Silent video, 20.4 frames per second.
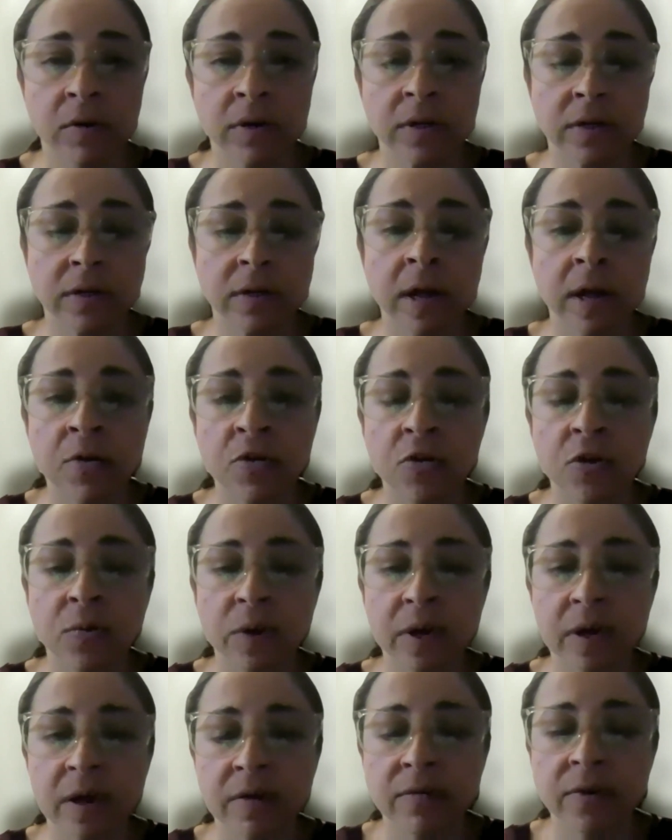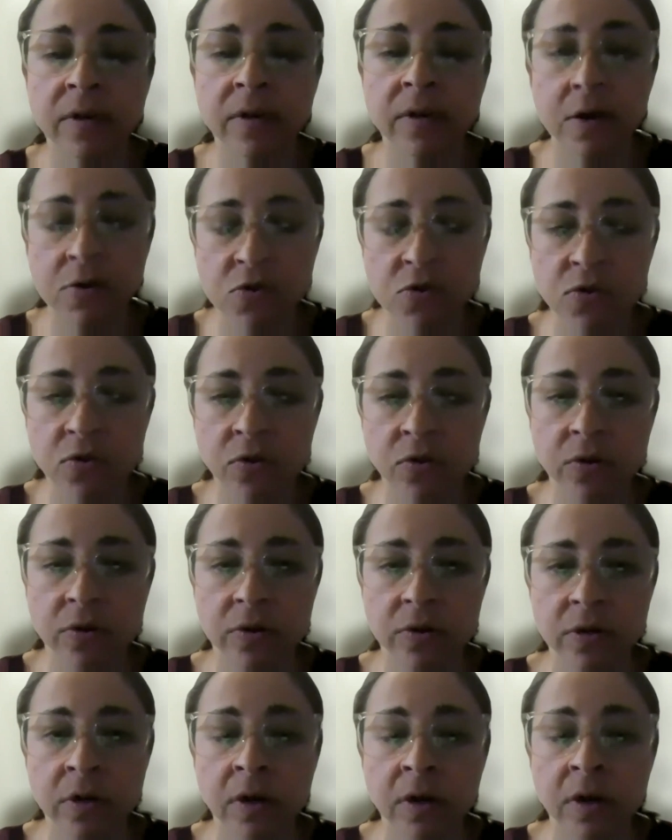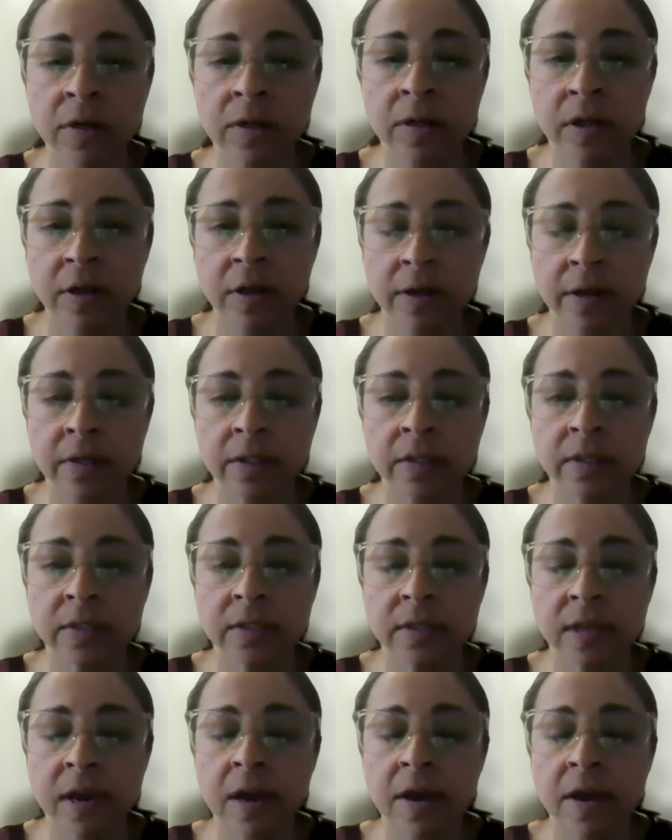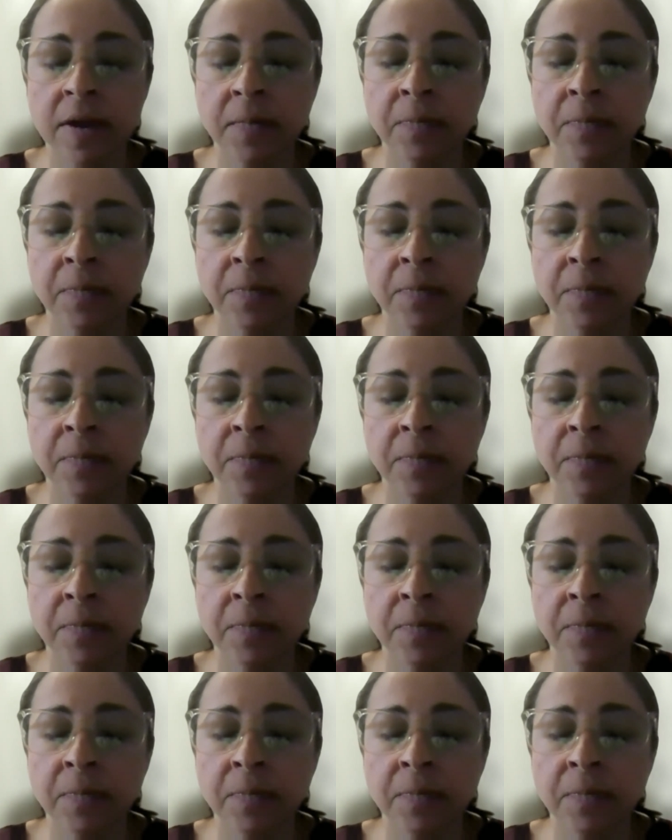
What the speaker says: and actually we have national guidelines